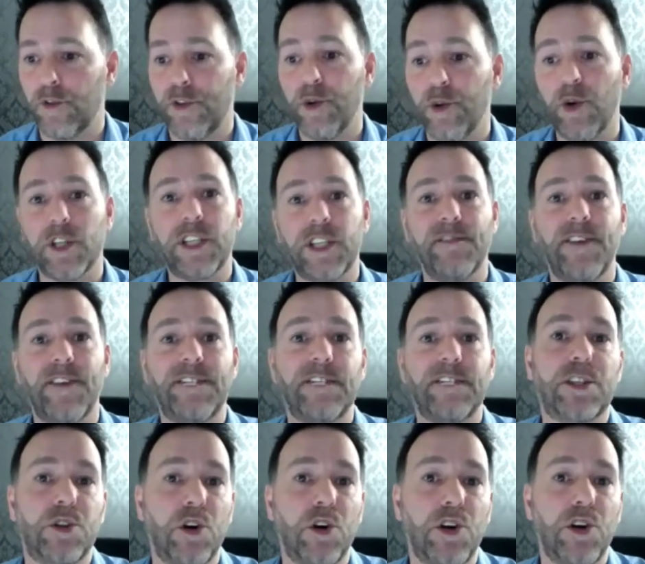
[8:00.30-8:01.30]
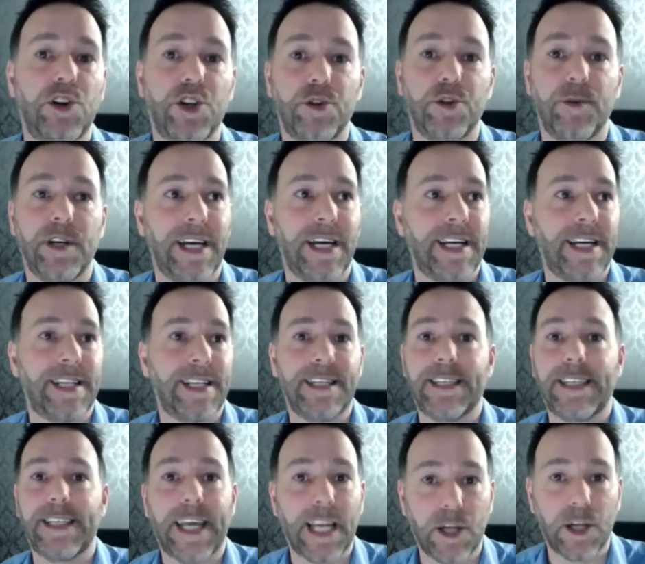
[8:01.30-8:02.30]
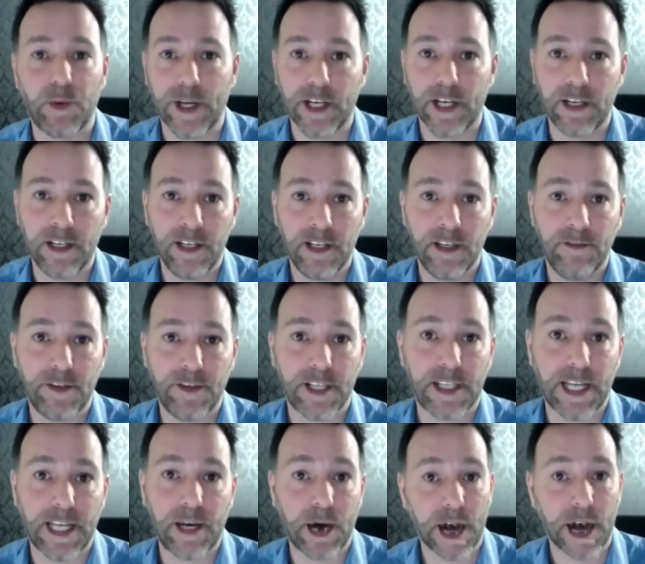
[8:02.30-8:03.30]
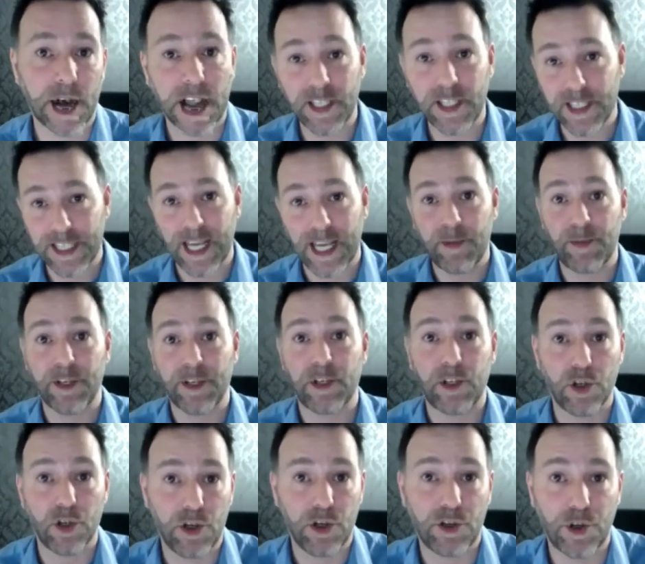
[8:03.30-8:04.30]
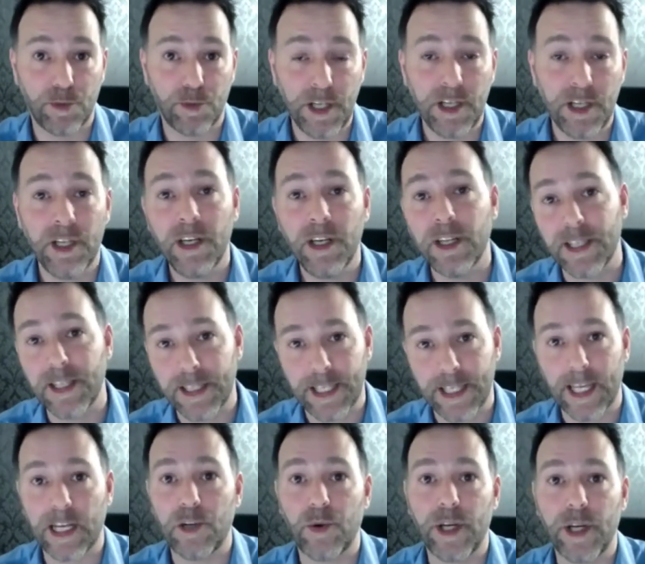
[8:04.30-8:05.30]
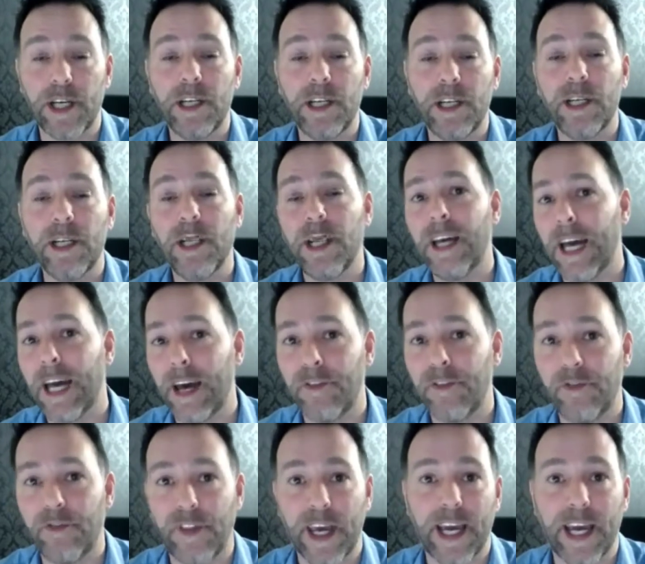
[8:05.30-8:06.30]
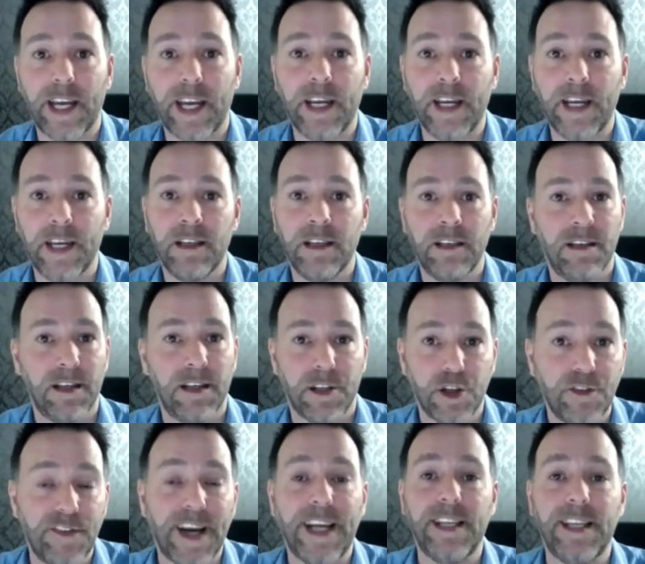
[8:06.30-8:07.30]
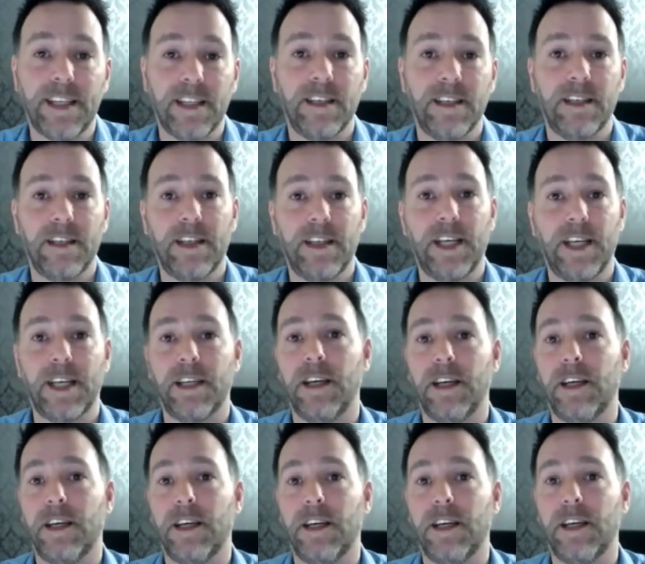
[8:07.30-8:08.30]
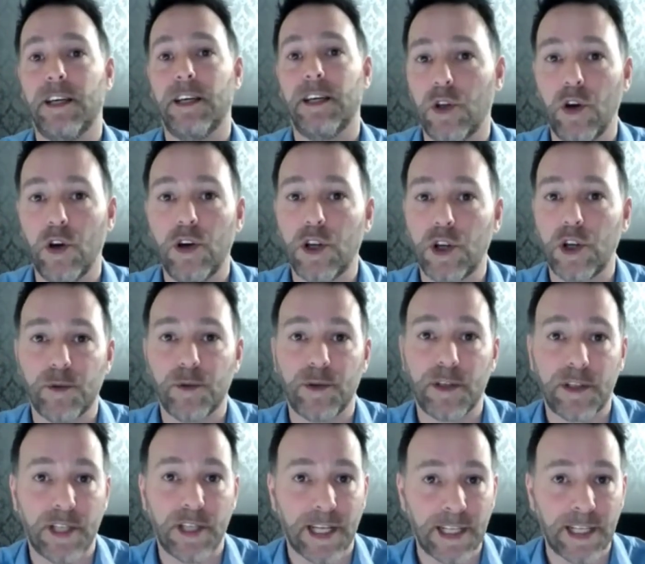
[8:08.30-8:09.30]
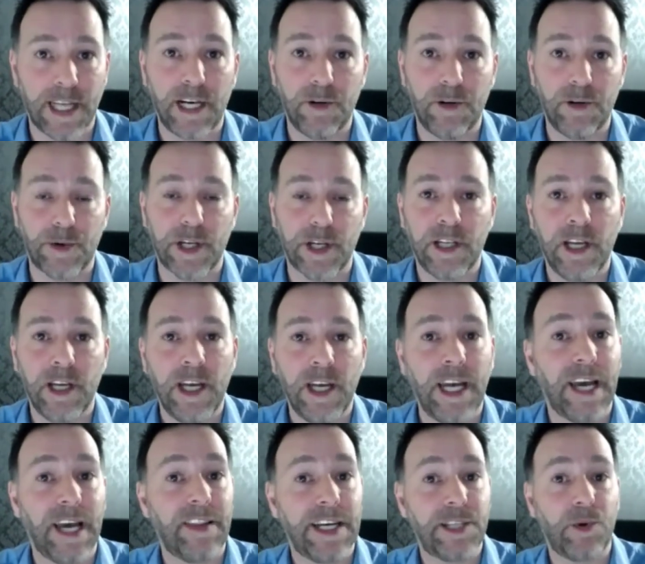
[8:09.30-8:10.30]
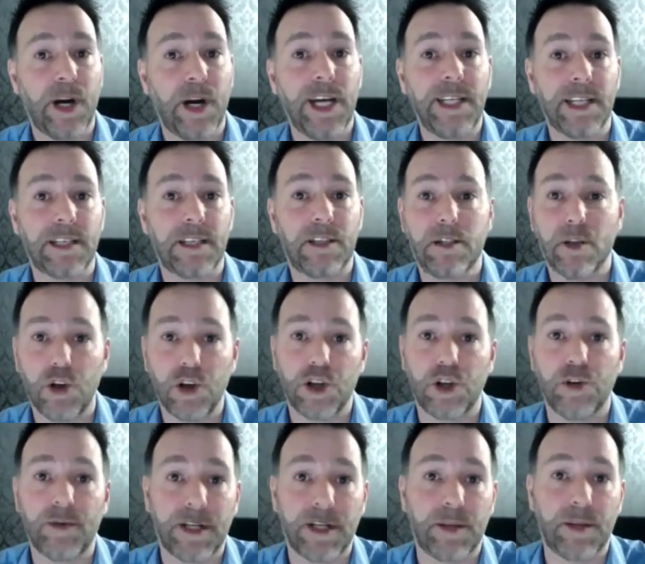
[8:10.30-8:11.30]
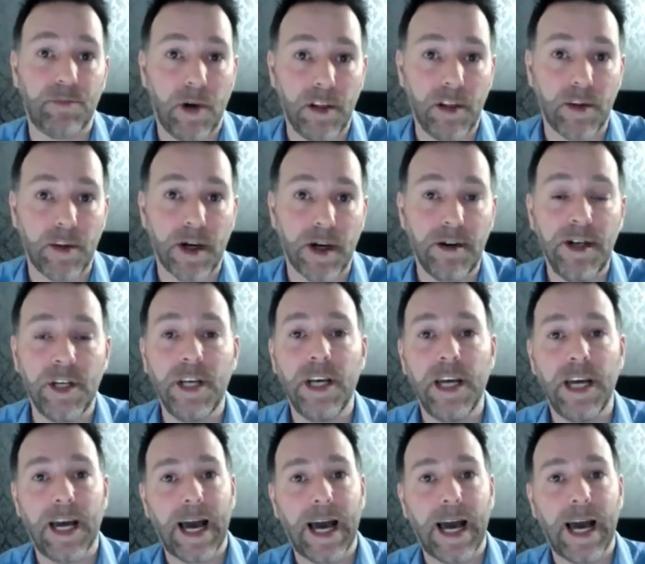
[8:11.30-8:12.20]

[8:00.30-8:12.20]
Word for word: So if you want to find a dog groomer in Delaware, for example, you just type in dog groomer, Delaware, and then you'll find kind of local dog groomers in Delaware. And that's what I did, dog groomer in Motherwell.